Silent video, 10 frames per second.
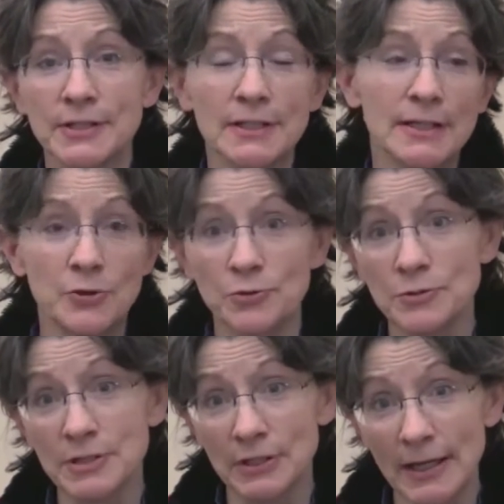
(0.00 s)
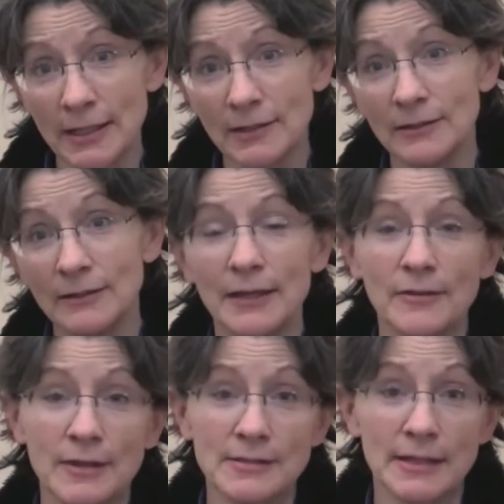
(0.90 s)
and then they grew to like it and
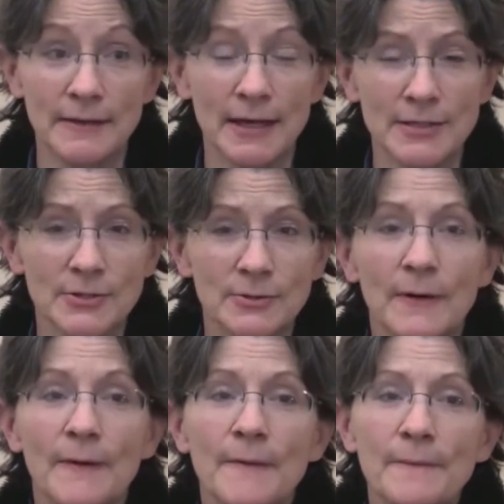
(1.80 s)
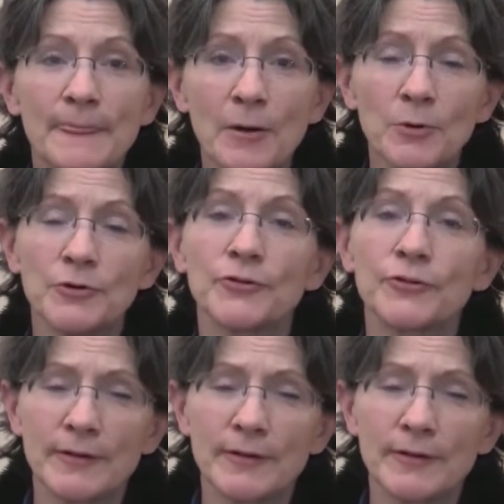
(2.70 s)
things like that. So that was